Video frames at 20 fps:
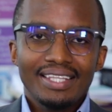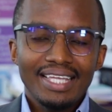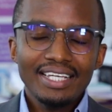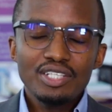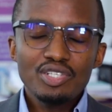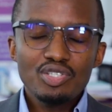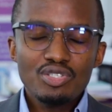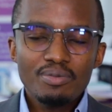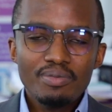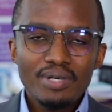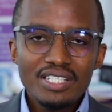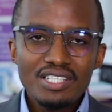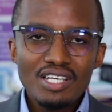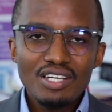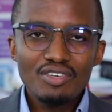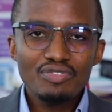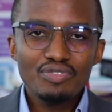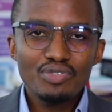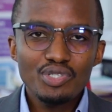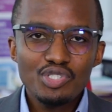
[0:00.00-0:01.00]
Thank you so much
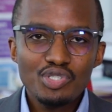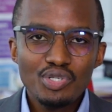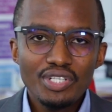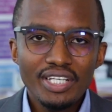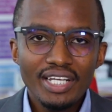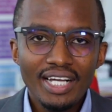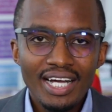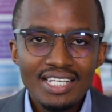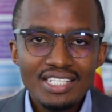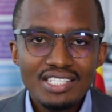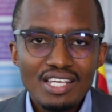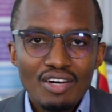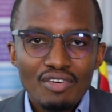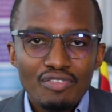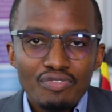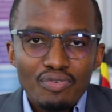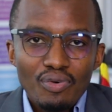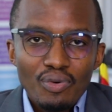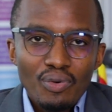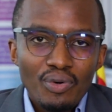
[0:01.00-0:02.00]
for joining us
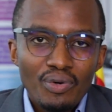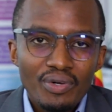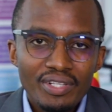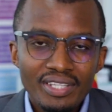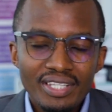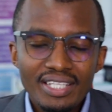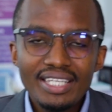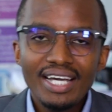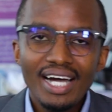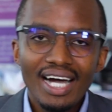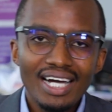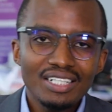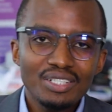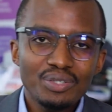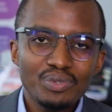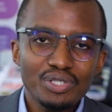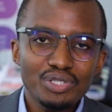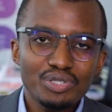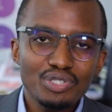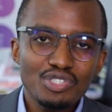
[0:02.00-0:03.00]
for The Hard
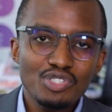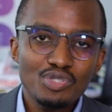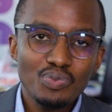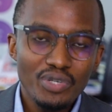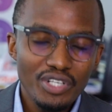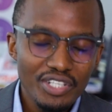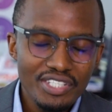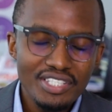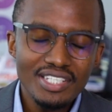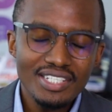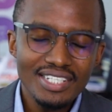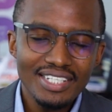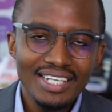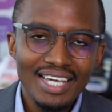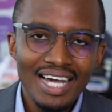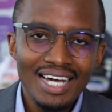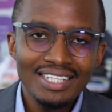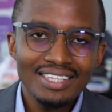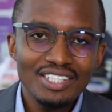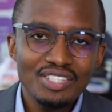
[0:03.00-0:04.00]
Questions. We are seated
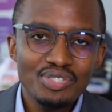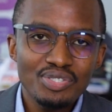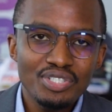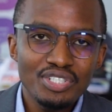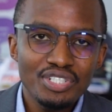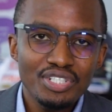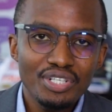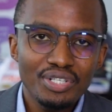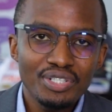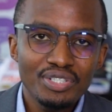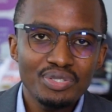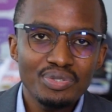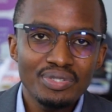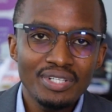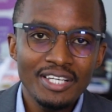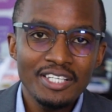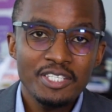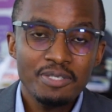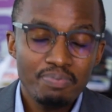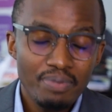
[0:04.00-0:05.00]
at the judiciary
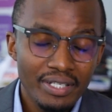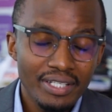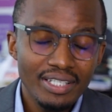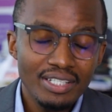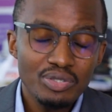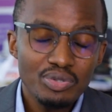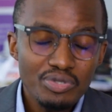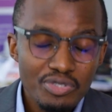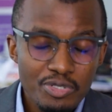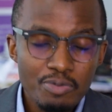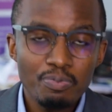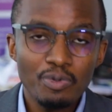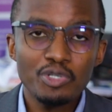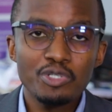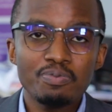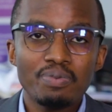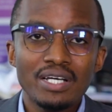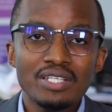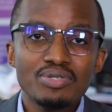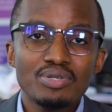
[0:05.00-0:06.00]
today speaking to the
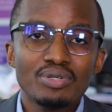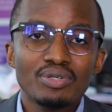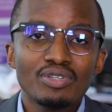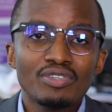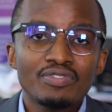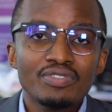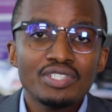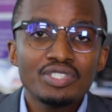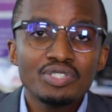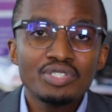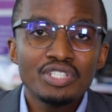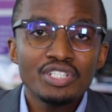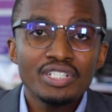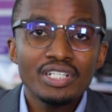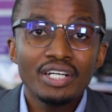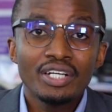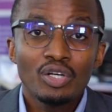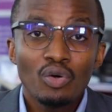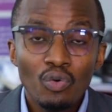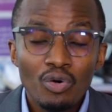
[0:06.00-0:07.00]
spokesperson of the
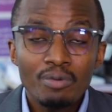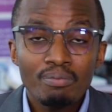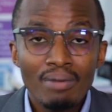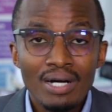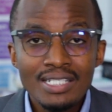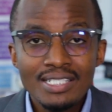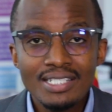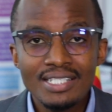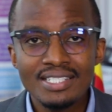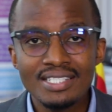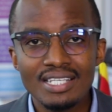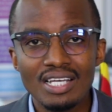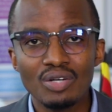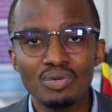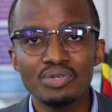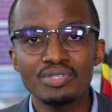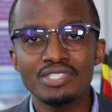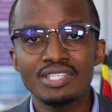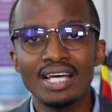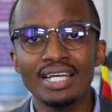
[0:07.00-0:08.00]
judiciary on matters
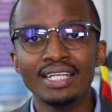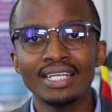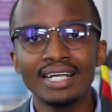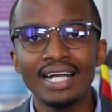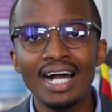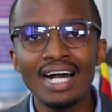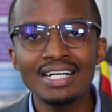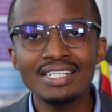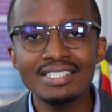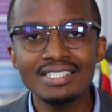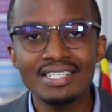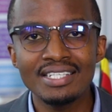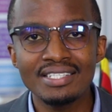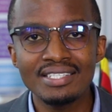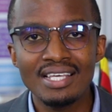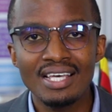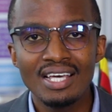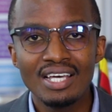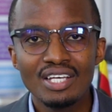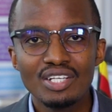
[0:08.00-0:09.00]
concerning
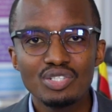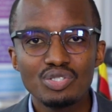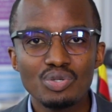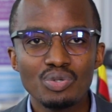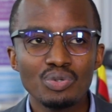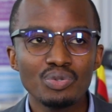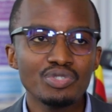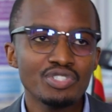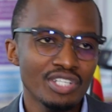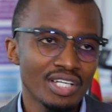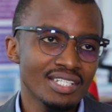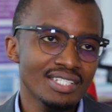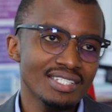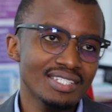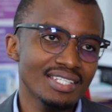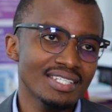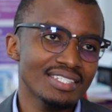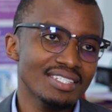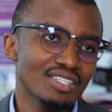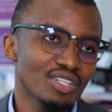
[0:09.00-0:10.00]
access to
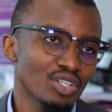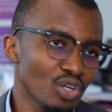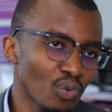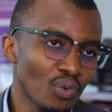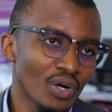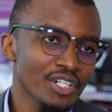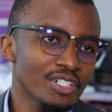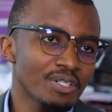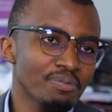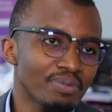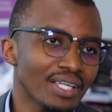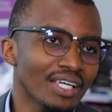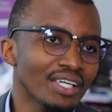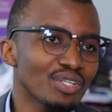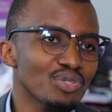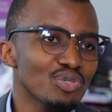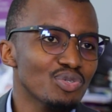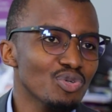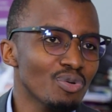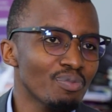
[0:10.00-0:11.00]
justice. Your Worship,
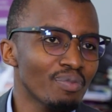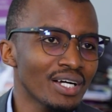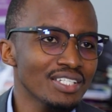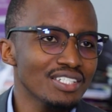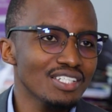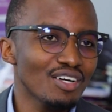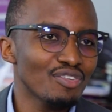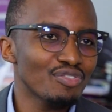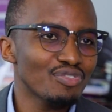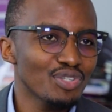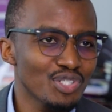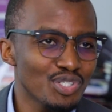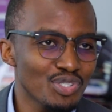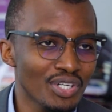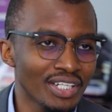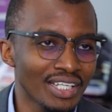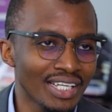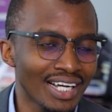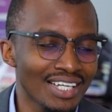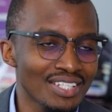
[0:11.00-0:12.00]
thank you so much for
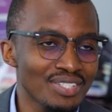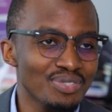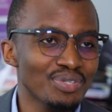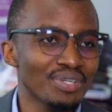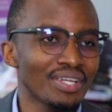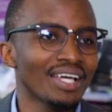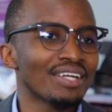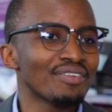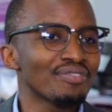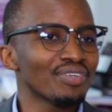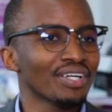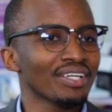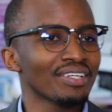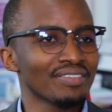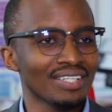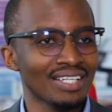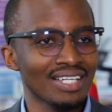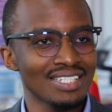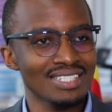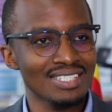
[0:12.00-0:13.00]
joining us today and for
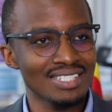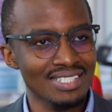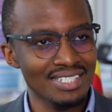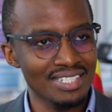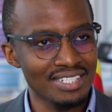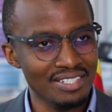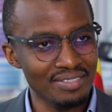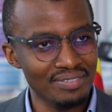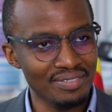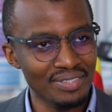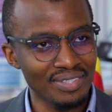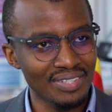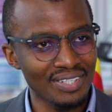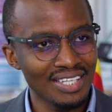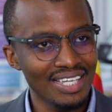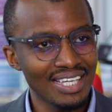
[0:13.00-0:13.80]
giving us this interview.